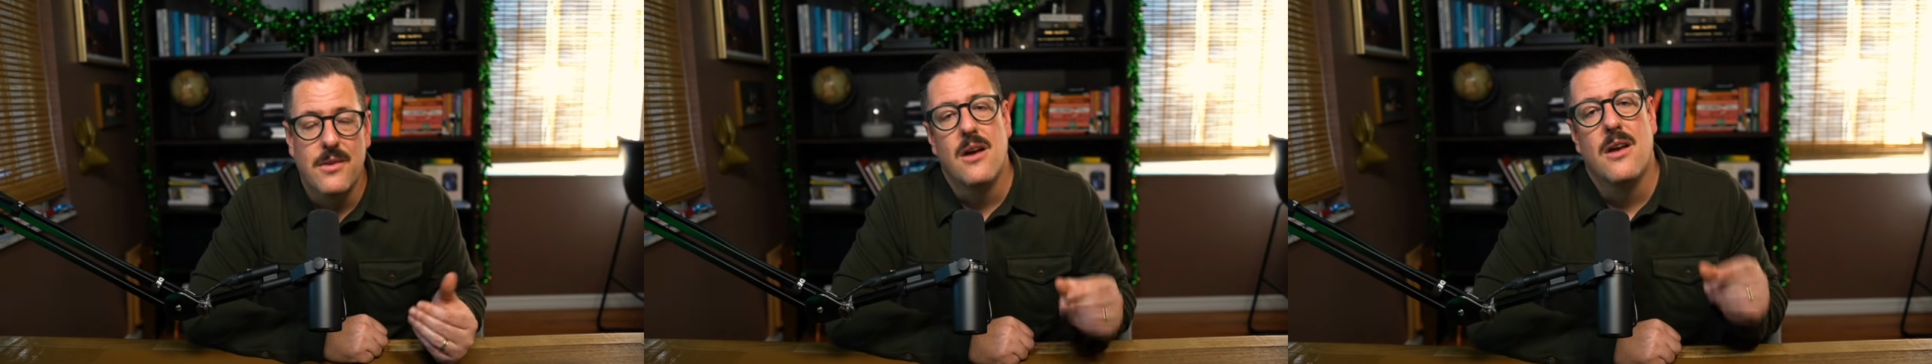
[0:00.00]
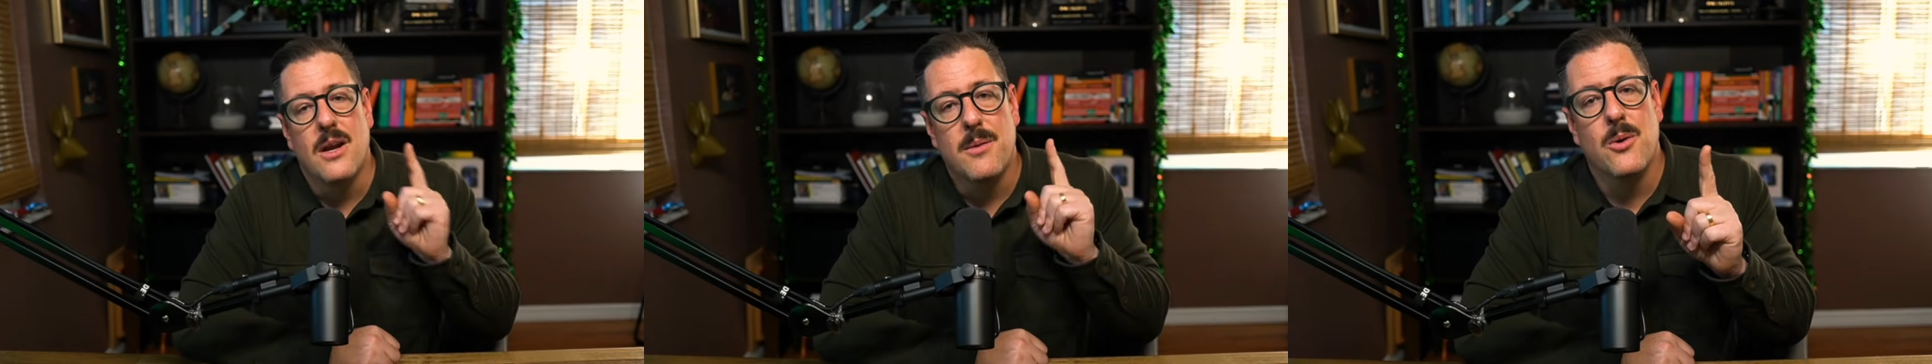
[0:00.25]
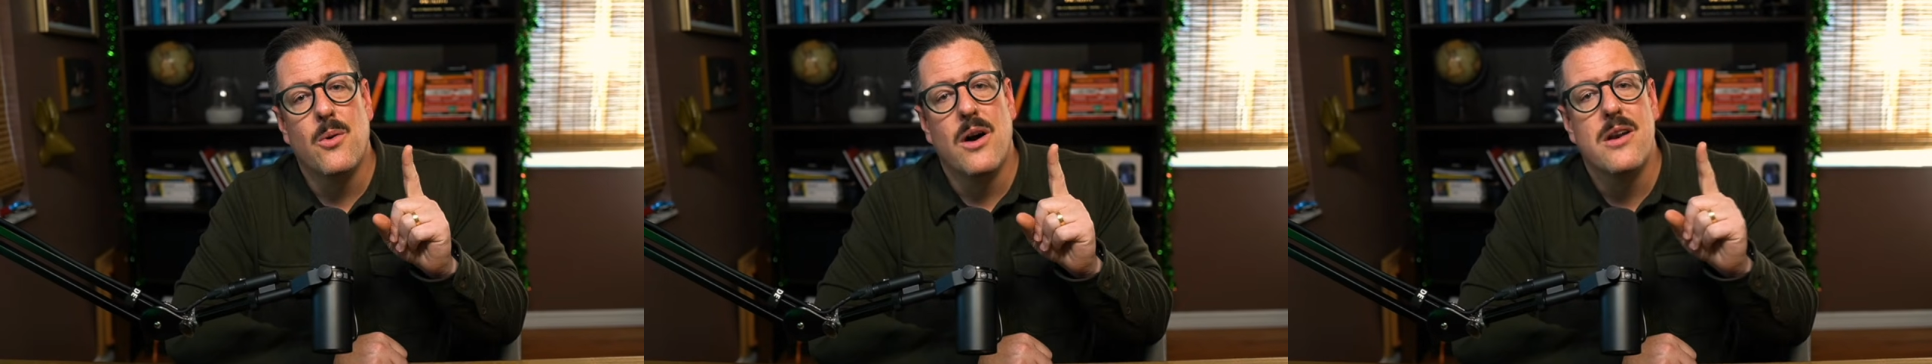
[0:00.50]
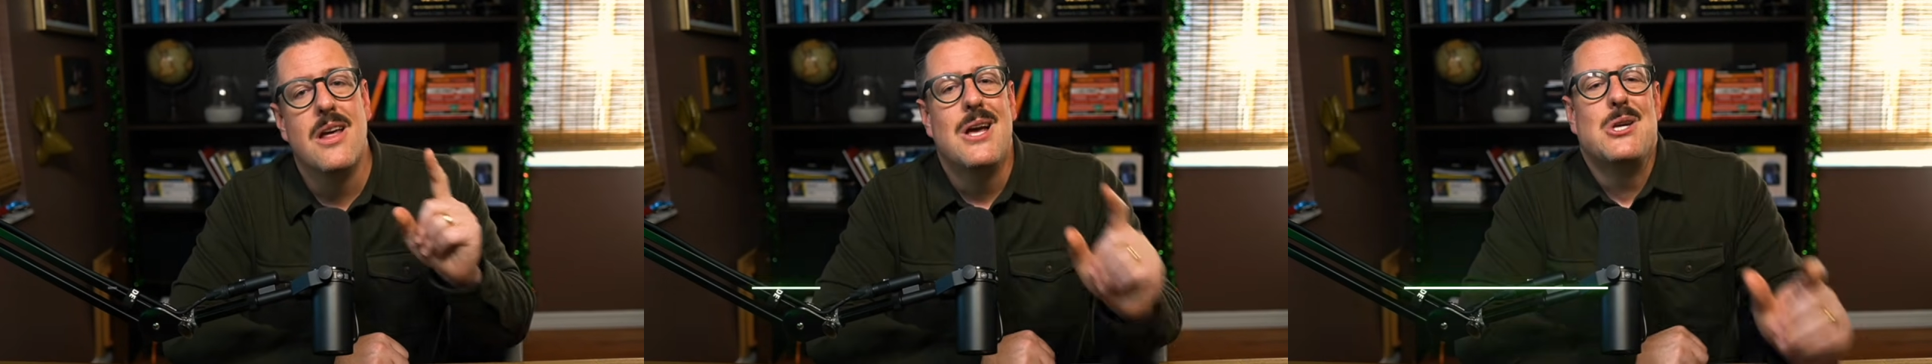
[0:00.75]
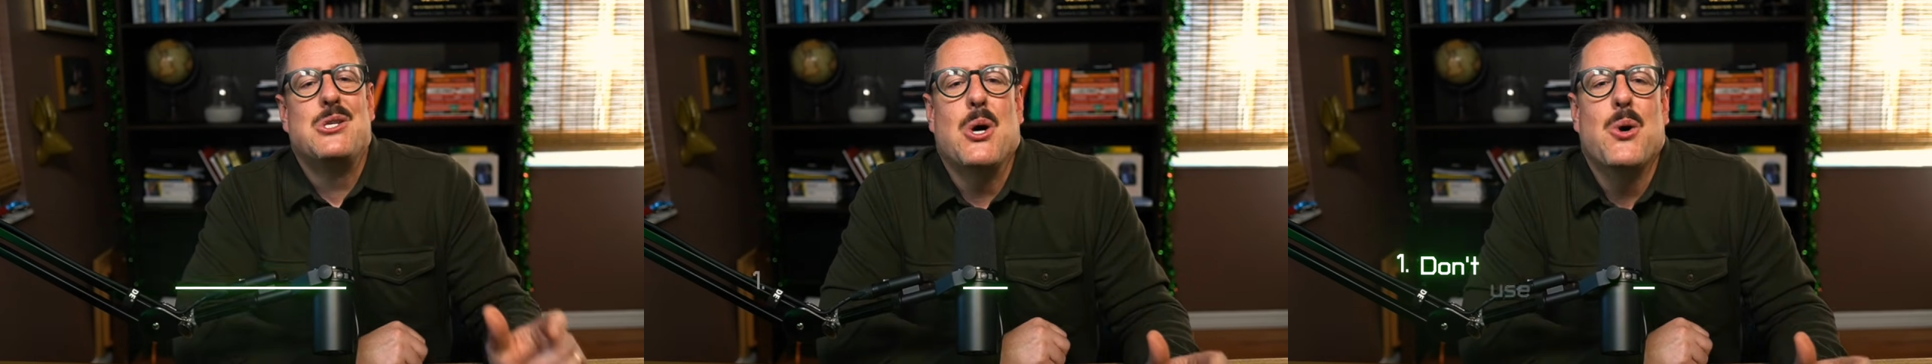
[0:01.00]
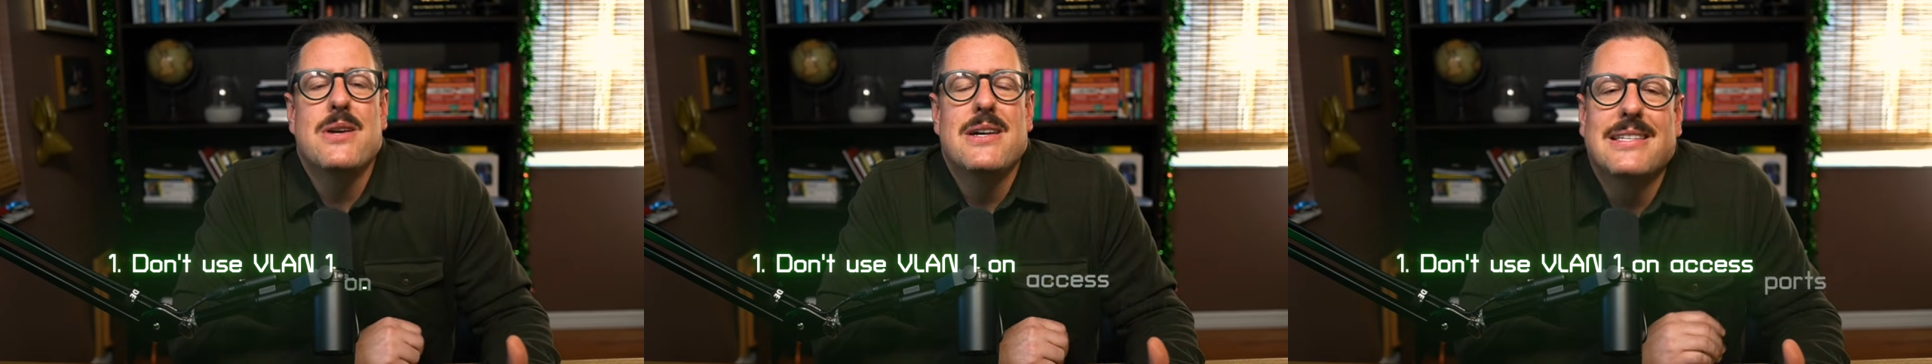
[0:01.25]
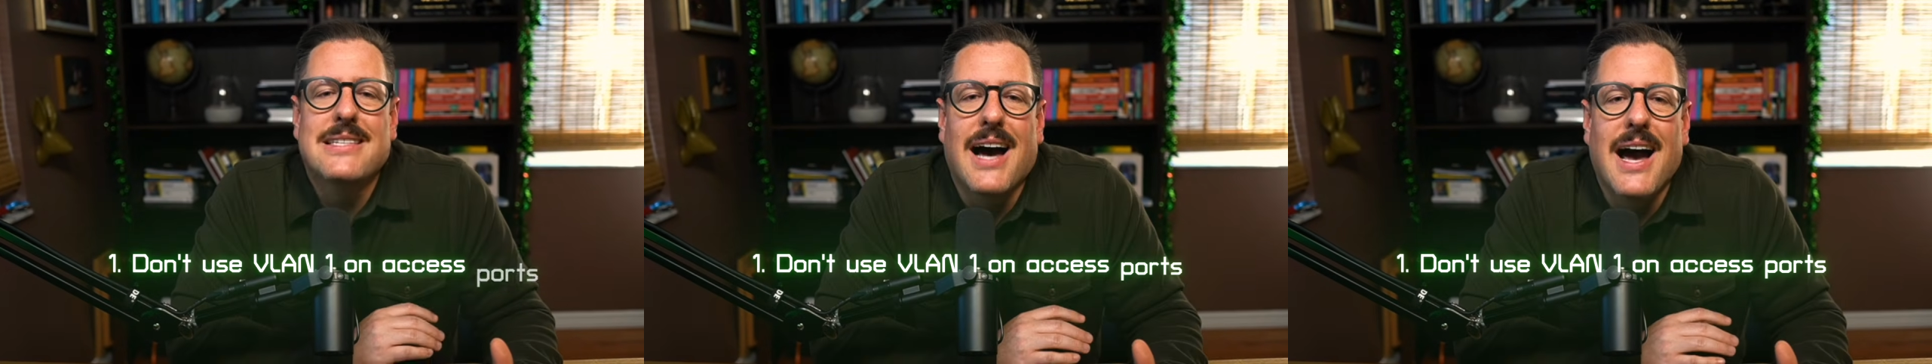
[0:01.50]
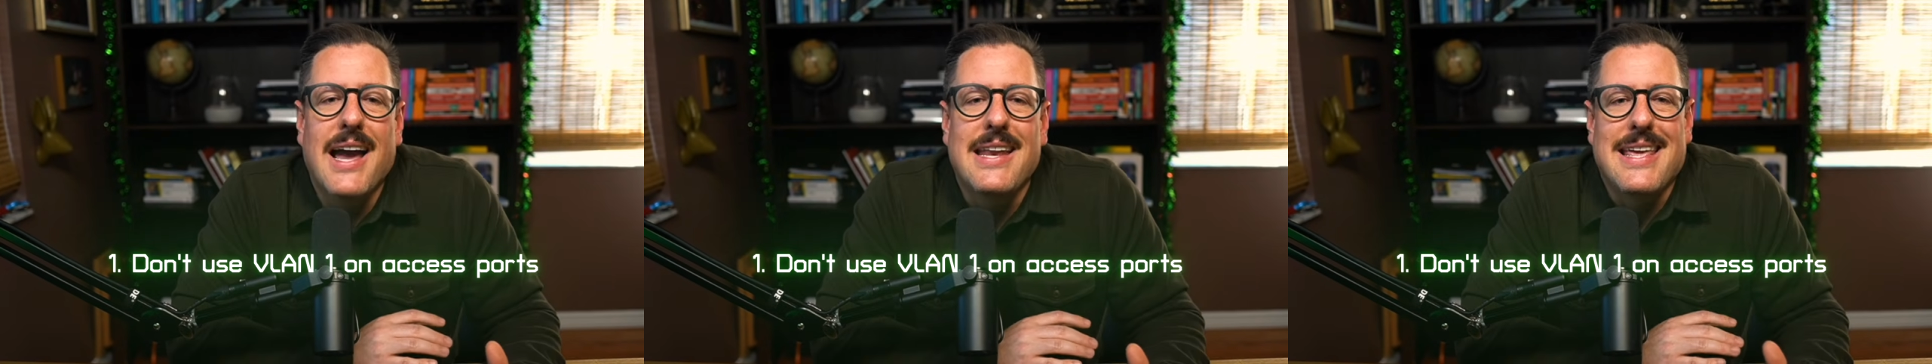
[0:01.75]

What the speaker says: Number one, don't assign